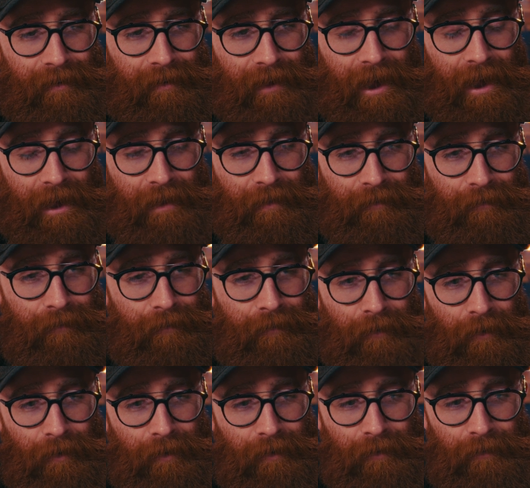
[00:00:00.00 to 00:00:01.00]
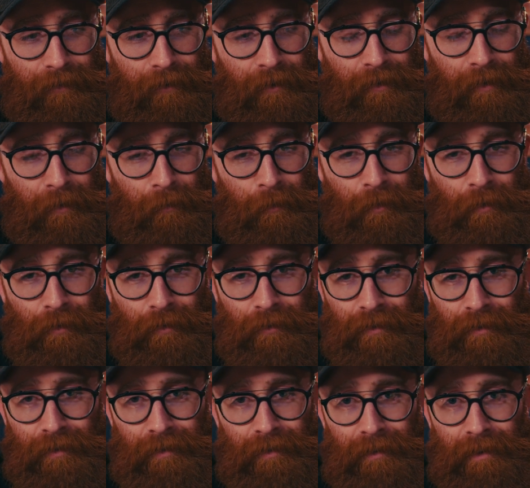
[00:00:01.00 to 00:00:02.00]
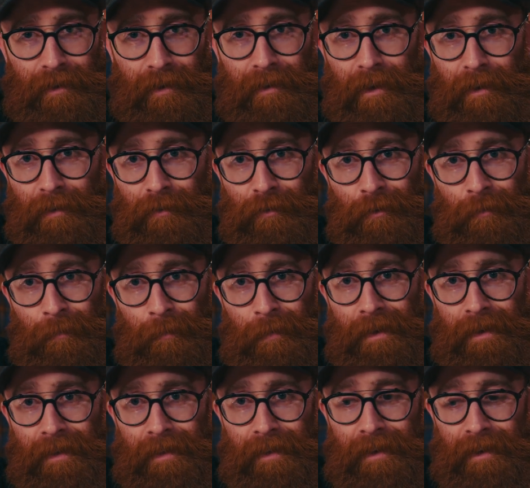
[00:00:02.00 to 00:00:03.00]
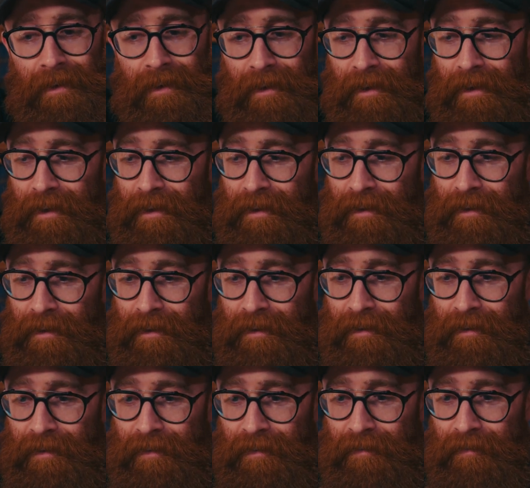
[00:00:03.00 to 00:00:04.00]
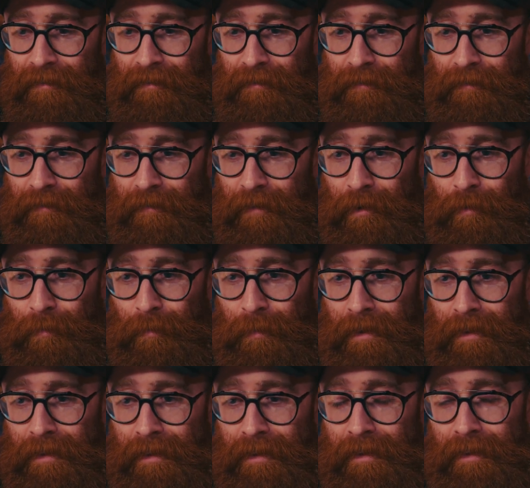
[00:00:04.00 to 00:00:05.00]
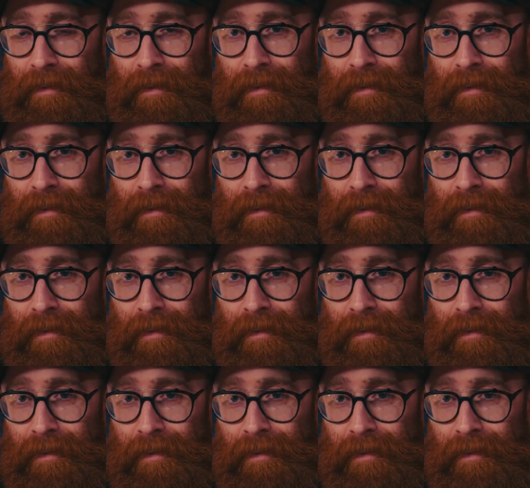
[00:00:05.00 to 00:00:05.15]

and fun as fuck to watch, because I'd just be there filming